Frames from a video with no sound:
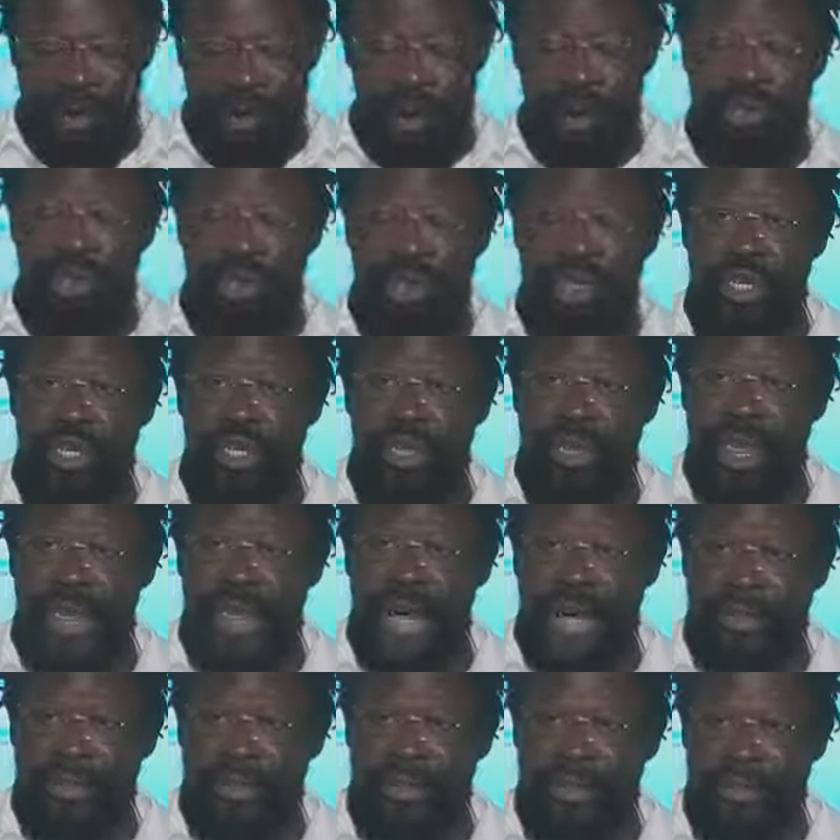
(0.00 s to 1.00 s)
continue
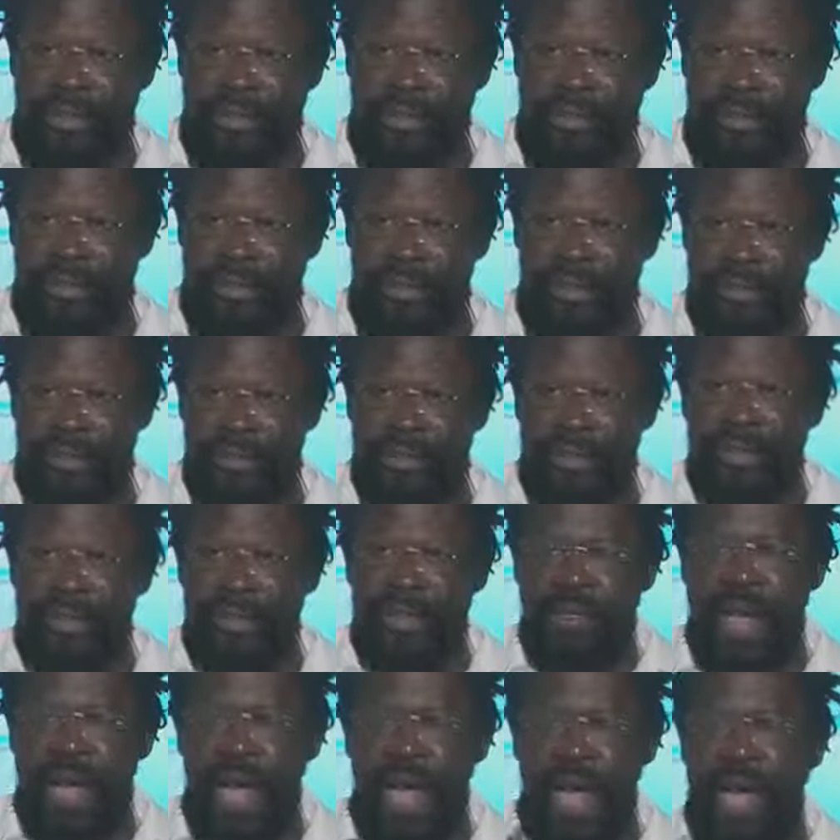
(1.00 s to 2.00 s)
like this.
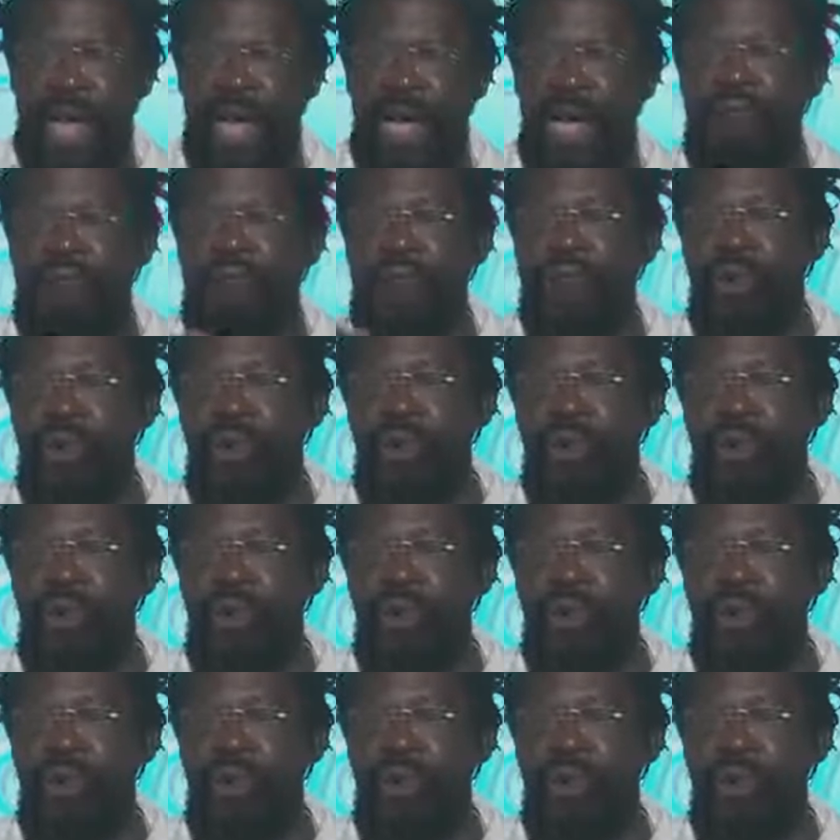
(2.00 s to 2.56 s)
I have no